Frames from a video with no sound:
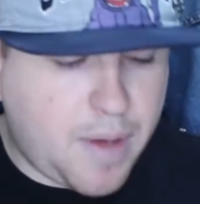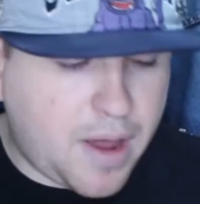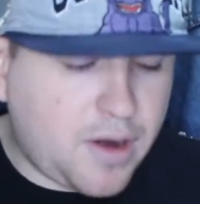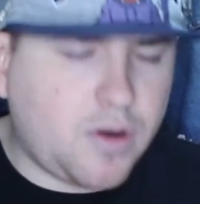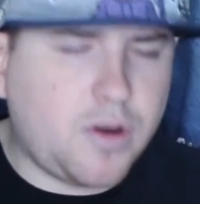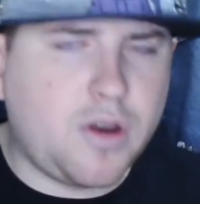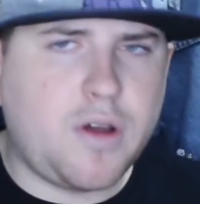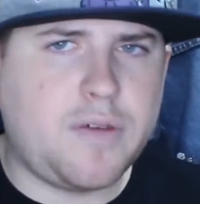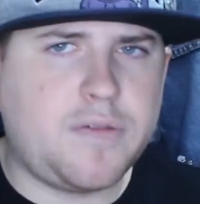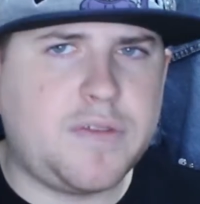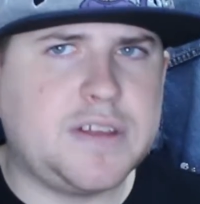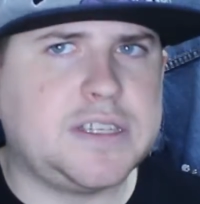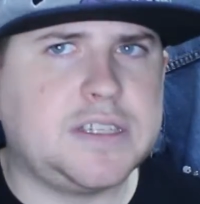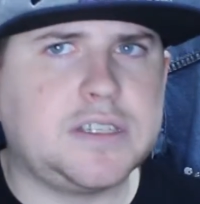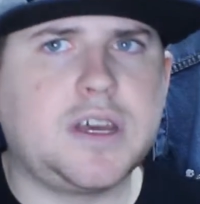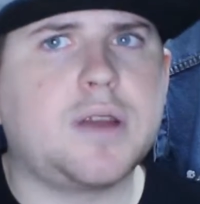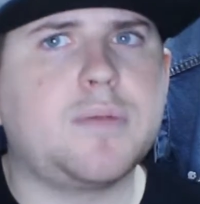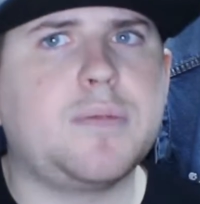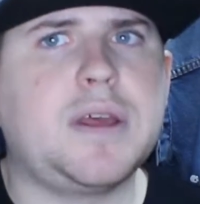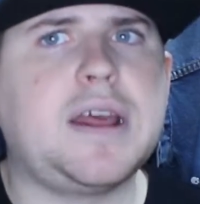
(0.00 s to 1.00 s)
I don't know if this is
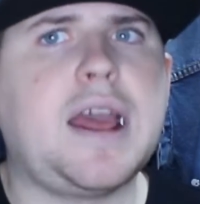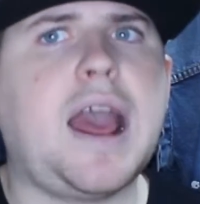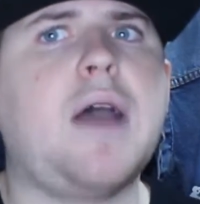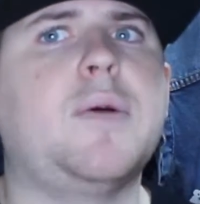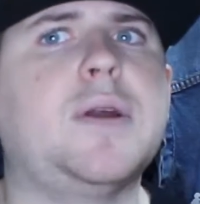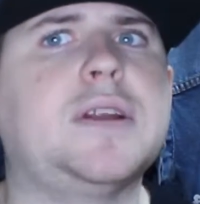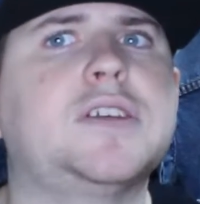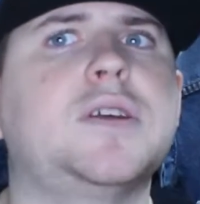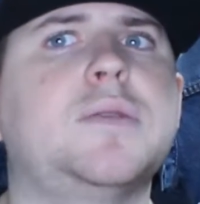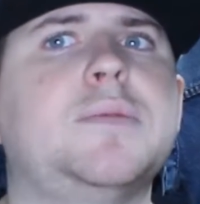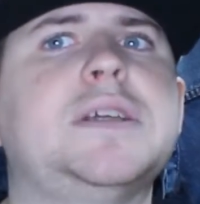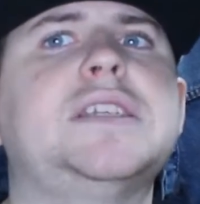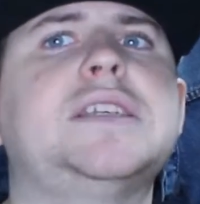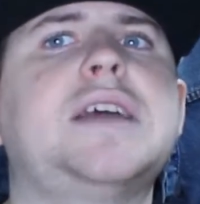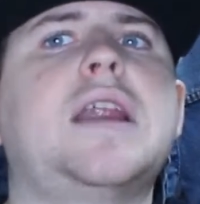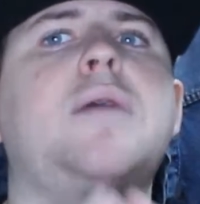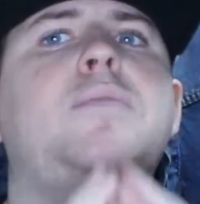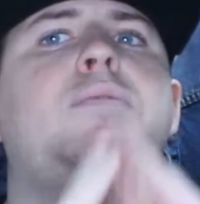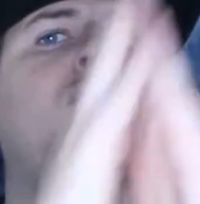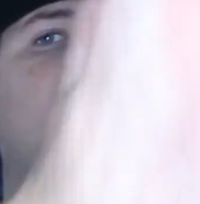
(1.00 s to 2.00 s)
going to be how it's going to be
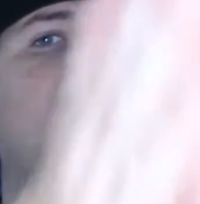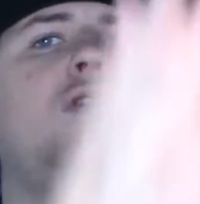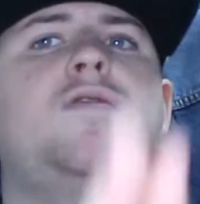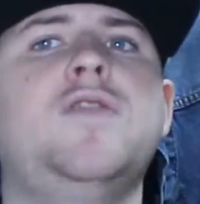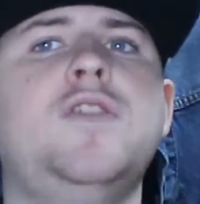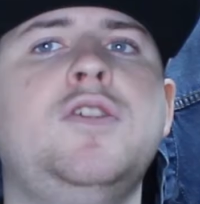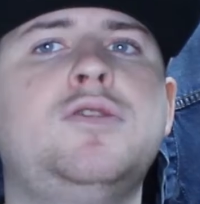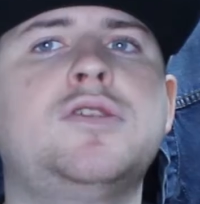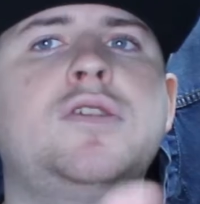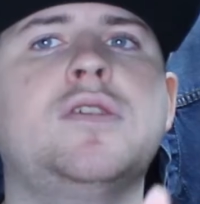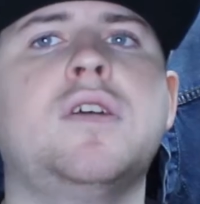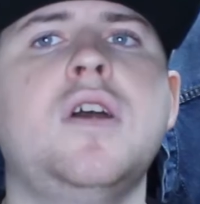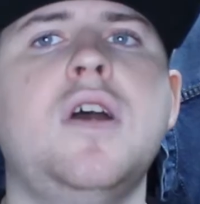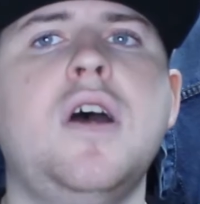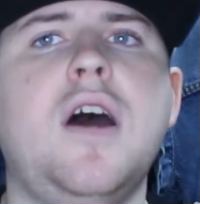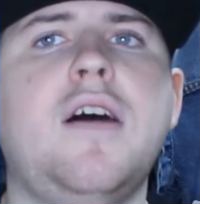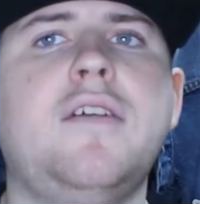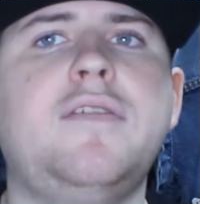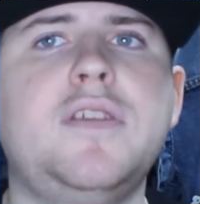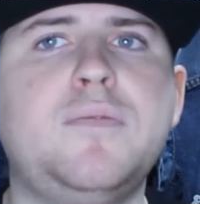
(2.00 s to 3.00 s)
set up for the future
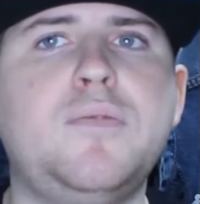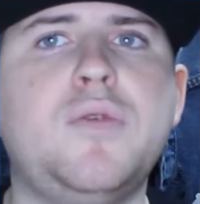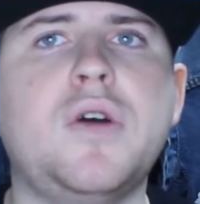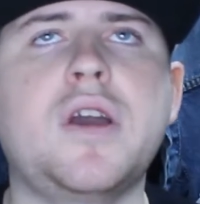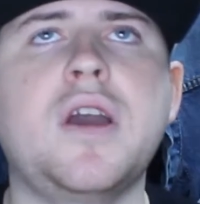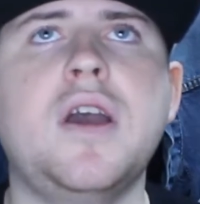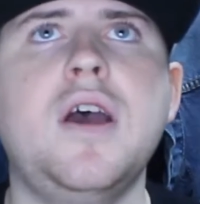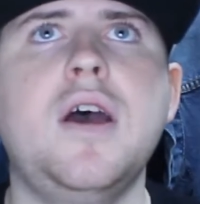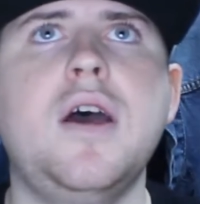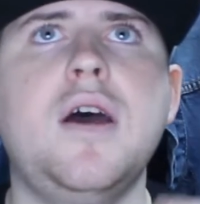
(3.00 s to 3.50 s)
of the book,